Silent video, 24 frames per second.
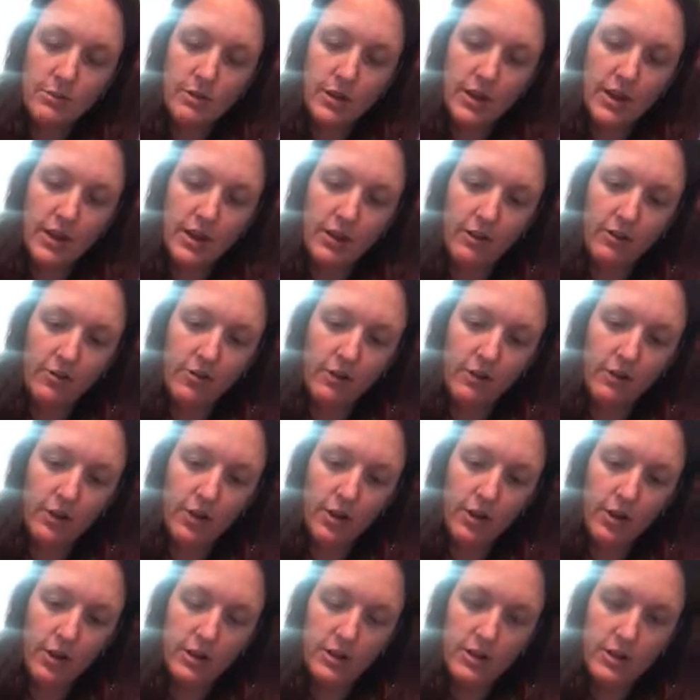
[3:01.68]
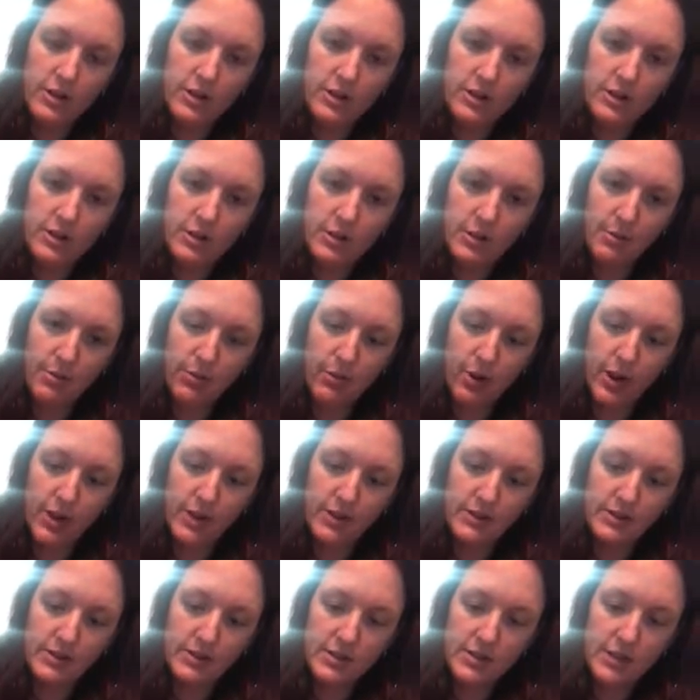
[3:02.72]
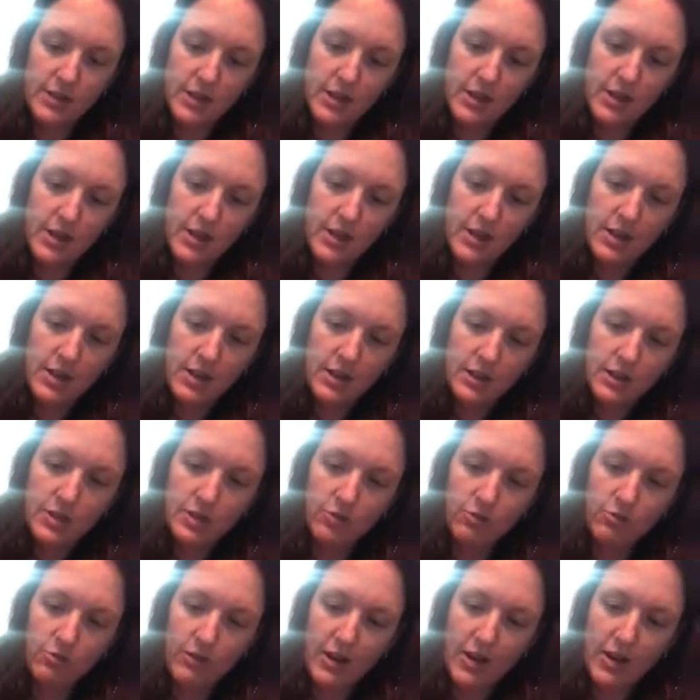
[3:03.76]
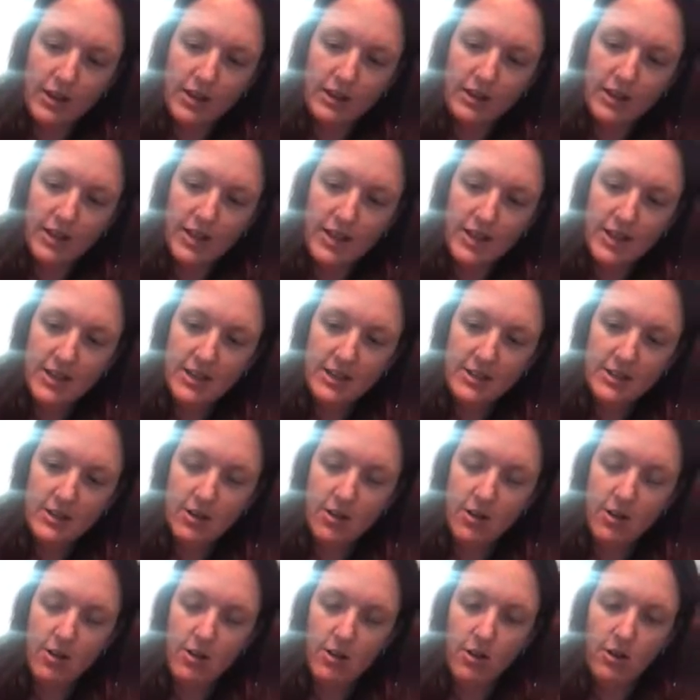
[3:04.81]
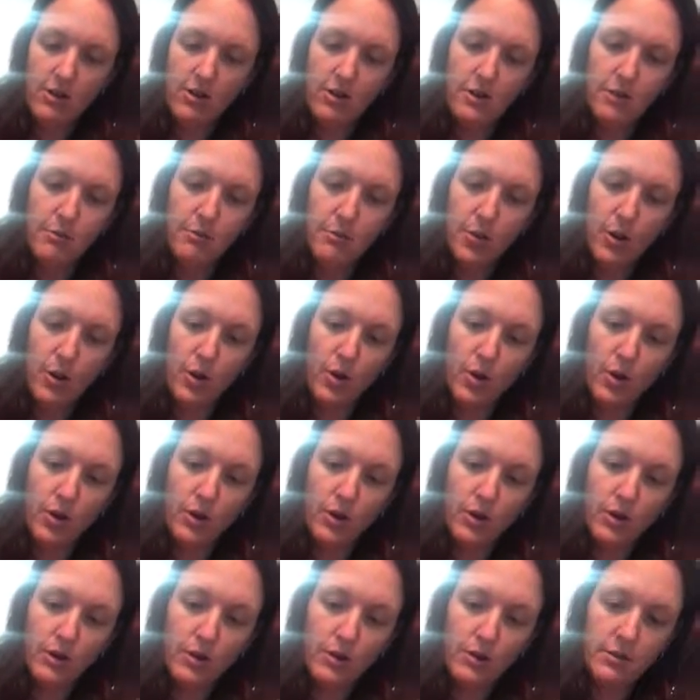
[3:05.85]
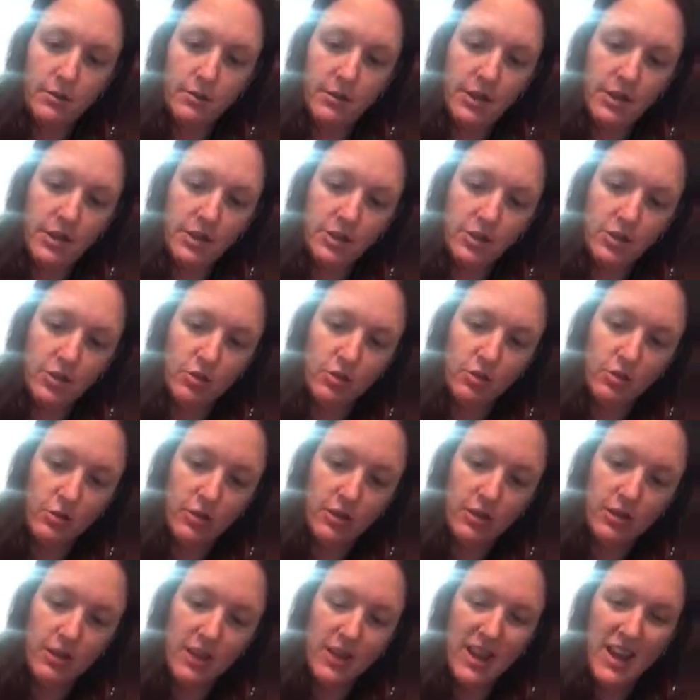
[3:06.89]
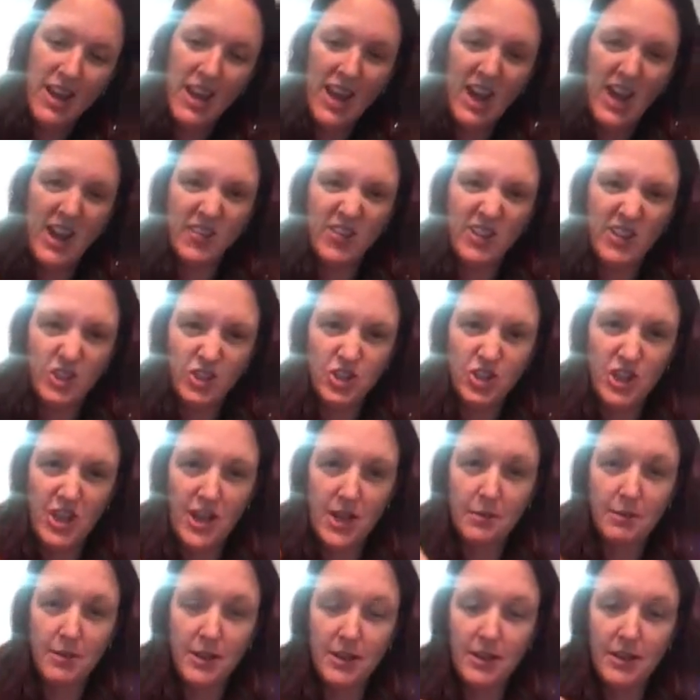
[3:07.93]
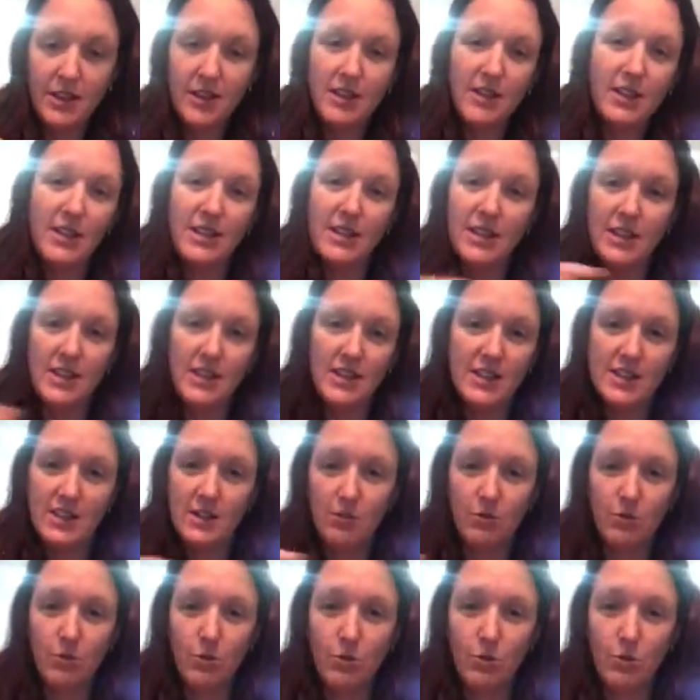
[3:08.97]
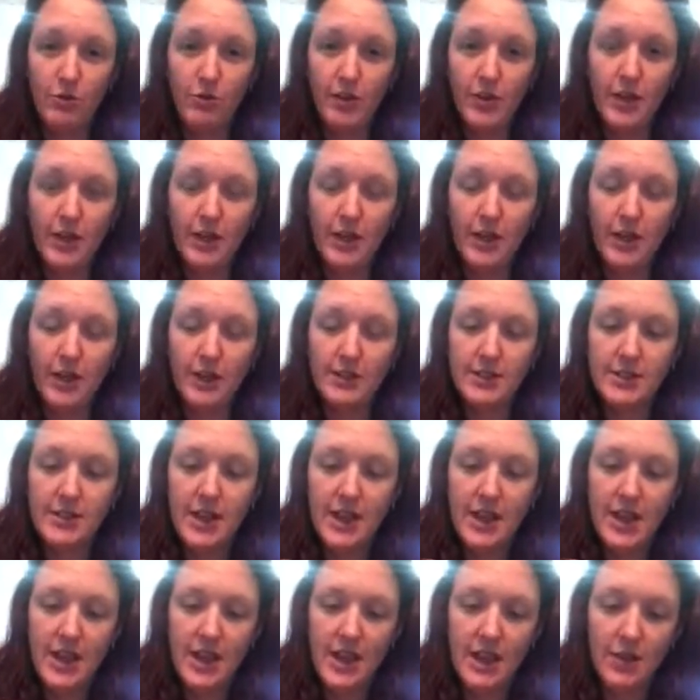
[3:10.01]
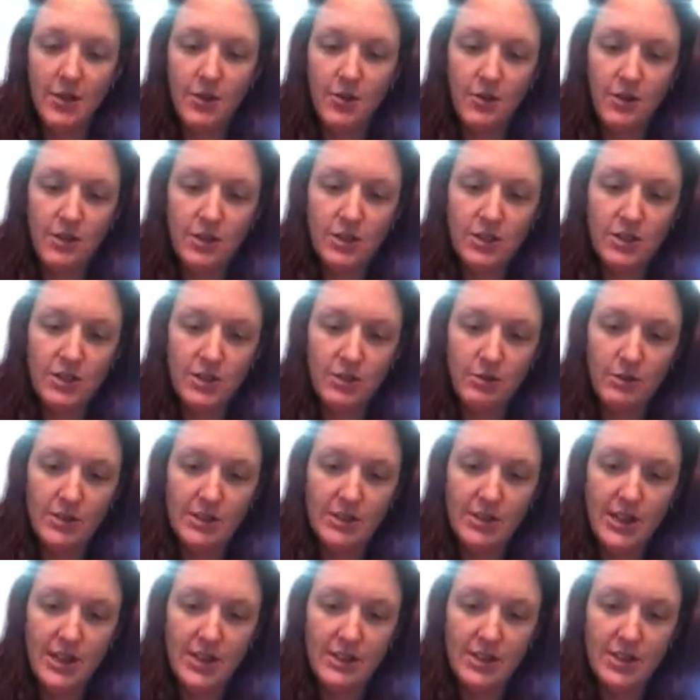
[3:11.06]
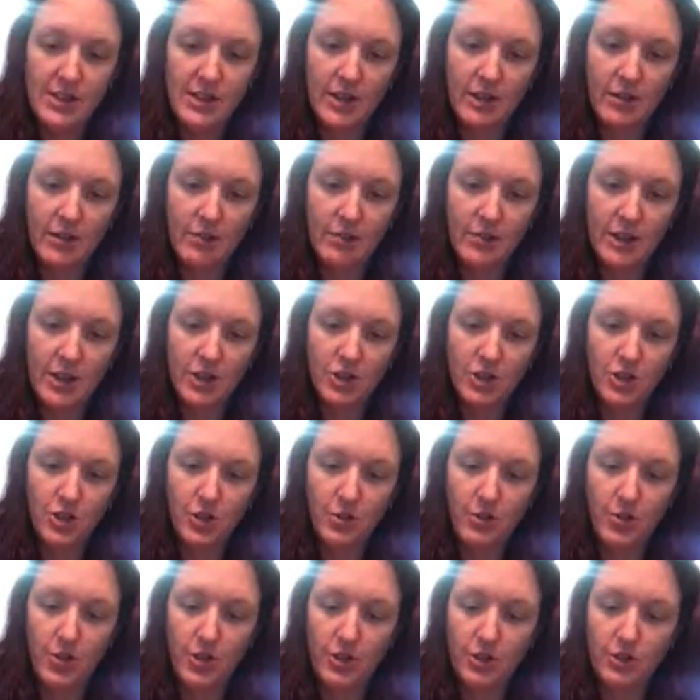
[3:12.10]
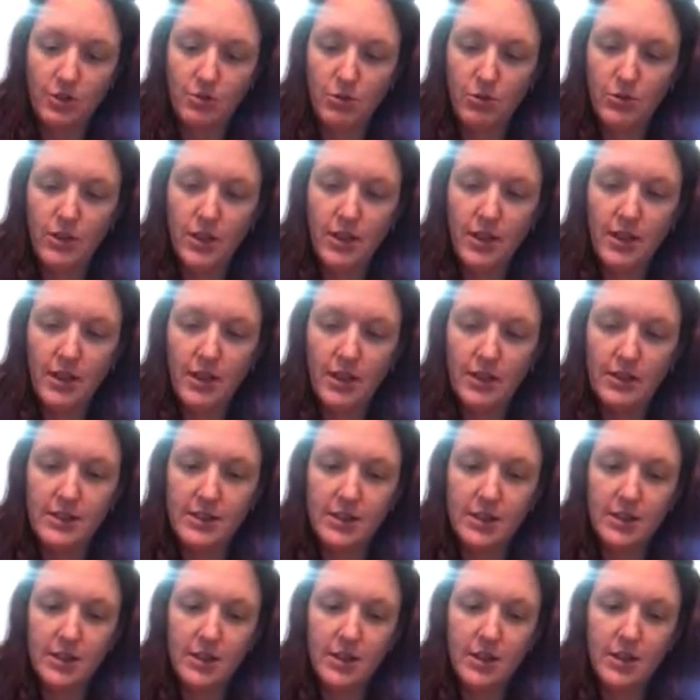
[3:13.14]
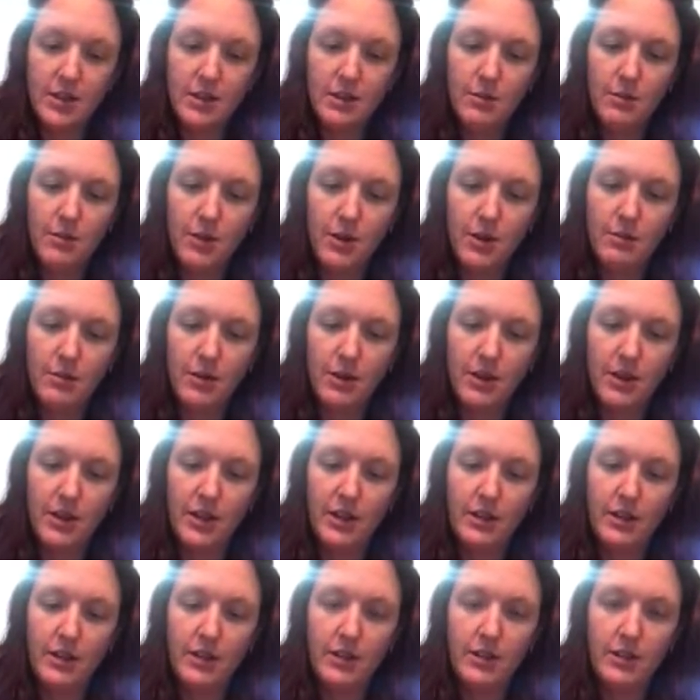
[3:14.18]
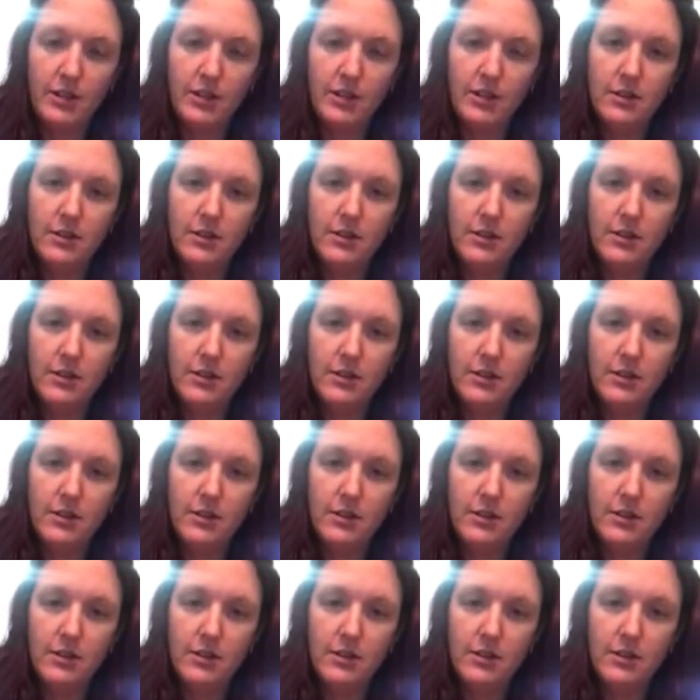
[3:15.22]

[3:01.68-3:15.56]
to be careful not to press directly on the ball because you don't want to have it jammed in there and then it doesn't roll very nice. And you want to just always test it out, make sure your ball is rolling, it's good, pop your lid on,